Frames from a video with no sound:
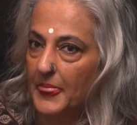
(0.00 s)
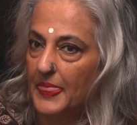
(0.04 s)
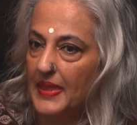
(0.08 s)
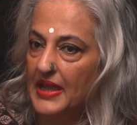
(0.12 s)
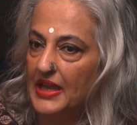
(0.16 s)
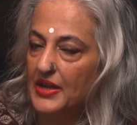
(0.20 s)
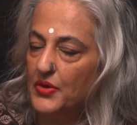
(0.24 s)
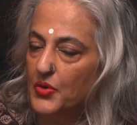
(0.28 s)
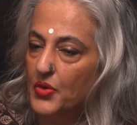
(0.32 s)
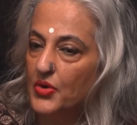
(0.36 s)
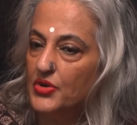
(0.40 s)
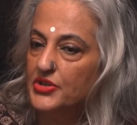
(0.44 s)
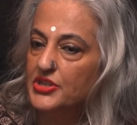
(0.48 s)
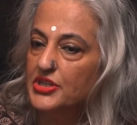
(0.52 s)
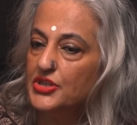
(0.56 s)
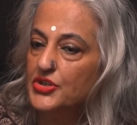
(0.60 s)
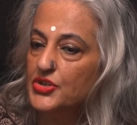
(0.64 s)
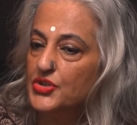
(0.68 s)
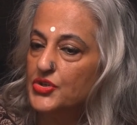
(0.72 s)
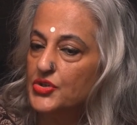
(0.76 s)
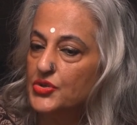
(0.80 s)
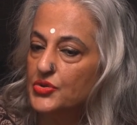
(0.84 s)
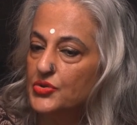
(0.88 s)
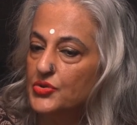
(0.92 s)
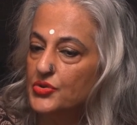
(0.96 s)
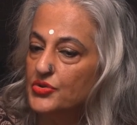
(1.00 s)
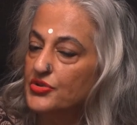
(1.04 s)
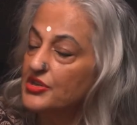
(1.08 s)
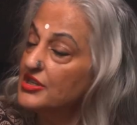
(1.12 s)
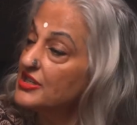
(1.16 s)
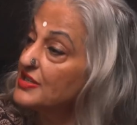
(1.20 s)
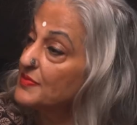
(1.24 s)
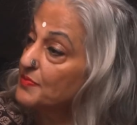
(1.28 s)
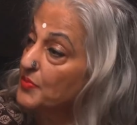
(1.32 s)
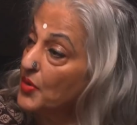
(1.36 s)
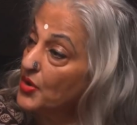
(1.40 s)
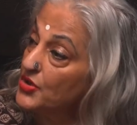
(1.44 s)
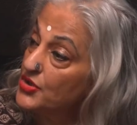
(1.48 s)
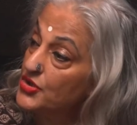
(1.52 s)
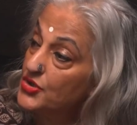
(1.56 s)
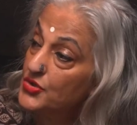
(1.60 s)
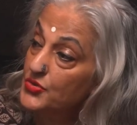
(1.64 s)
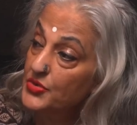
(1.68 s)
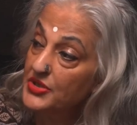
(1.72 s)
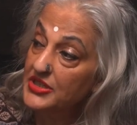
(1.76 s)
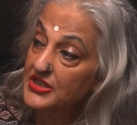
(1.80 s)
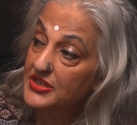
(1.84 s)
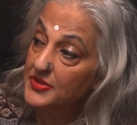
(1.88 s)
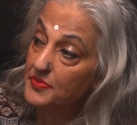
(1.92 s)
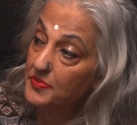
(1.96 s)
in order to respond to
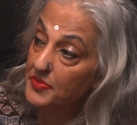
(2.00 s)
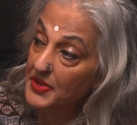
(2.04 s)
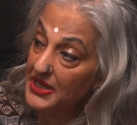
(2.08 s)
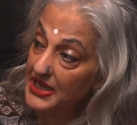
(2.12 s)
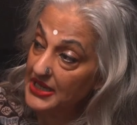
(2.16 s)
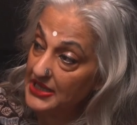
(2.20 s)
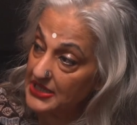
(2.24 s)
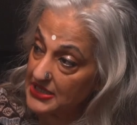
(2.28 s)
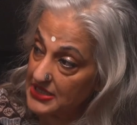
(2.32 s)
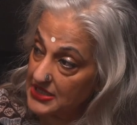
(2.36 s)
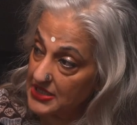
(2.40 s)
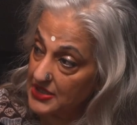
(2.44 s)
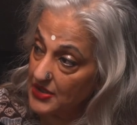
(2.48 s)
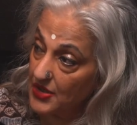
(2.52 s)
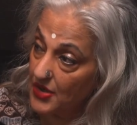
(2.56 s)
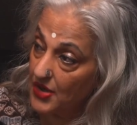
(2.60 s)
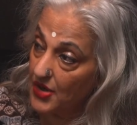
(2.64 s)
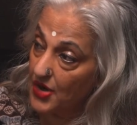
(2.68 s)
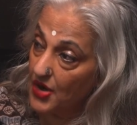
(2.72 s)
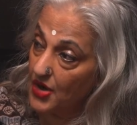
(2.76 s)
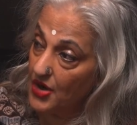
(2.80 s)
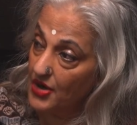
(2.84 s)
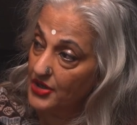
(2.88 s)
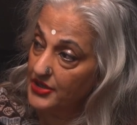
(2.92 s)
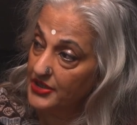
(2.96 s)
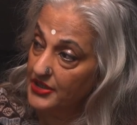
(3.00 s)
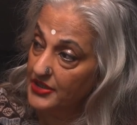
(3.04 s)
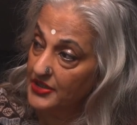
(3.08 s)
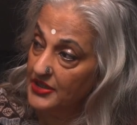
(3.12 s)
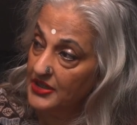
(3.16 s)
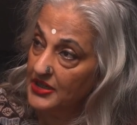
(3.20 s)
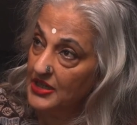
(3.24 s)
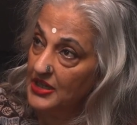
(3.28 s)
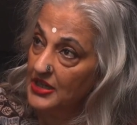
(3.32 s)
a debate on